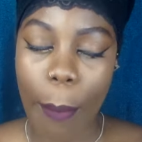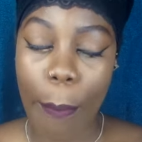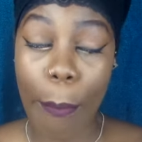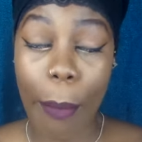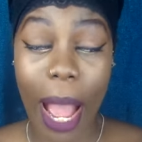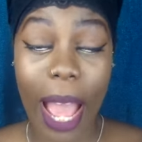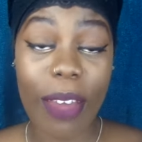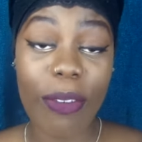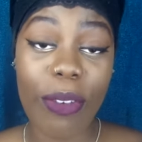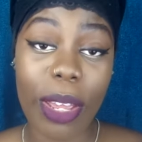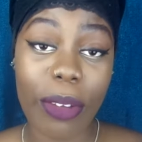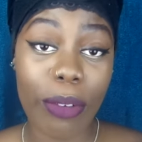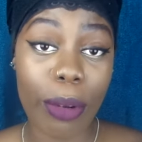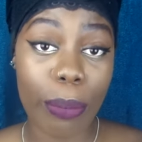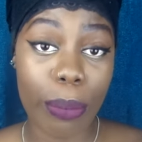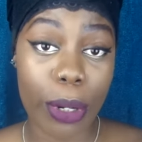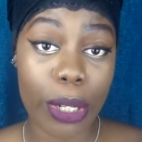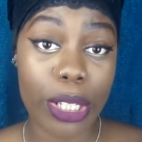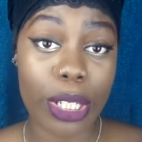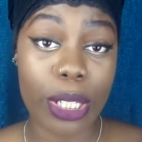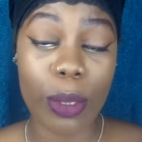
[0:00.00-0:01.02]
My favorite
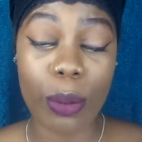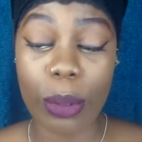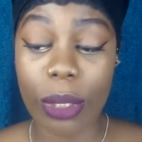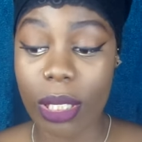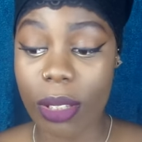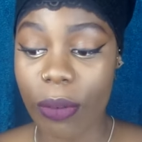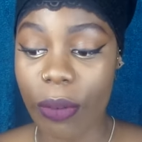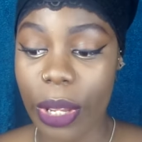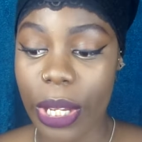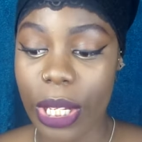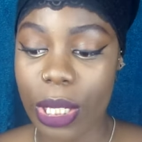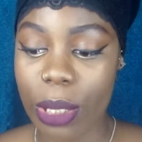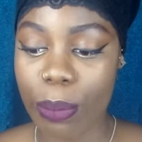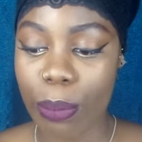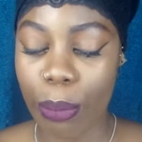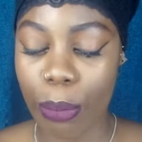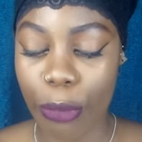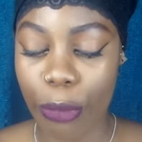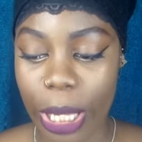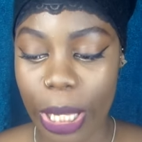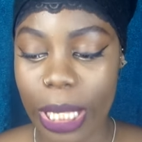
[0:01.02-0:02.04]
brushes was the face
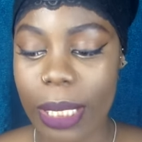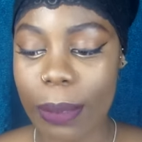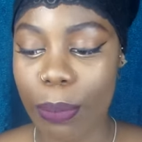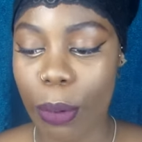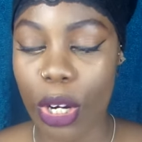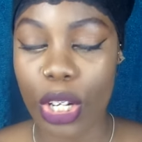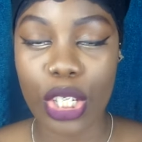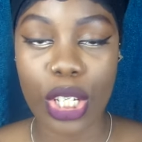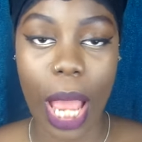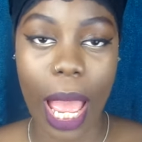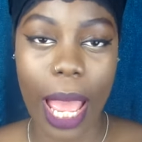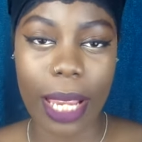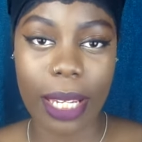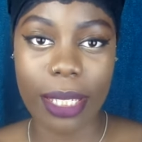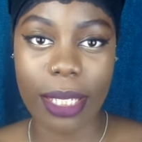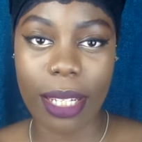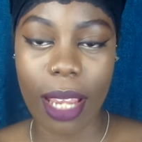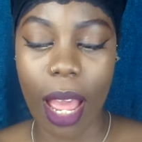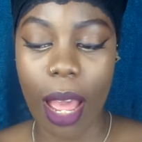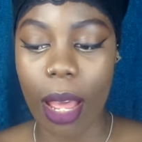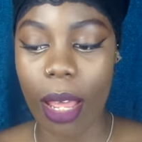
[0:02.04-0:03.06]
brush
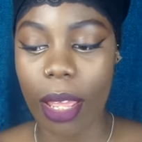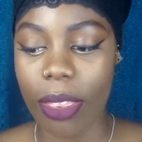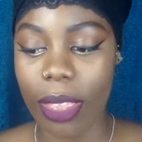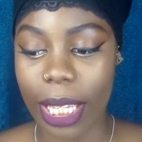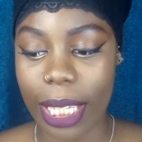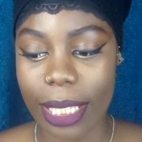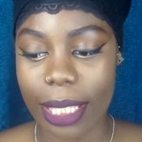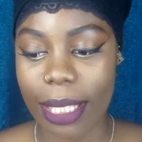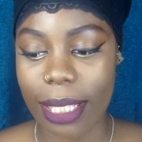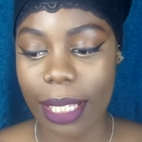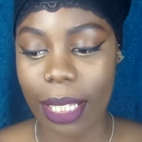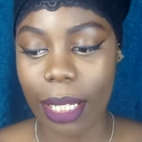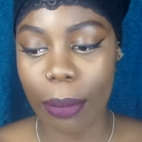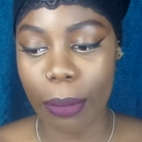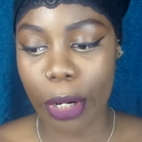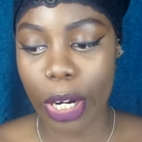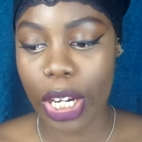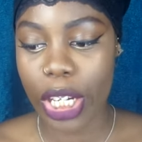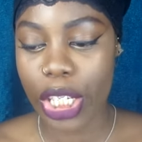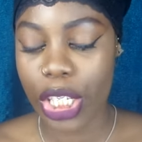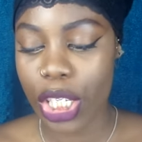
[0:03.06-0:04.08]
and the concealer
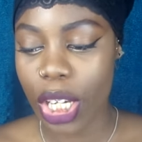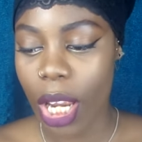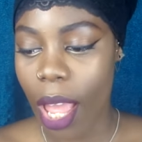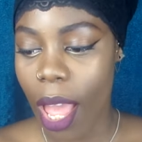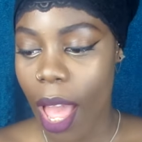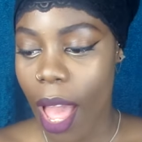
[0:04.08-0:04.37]
brush.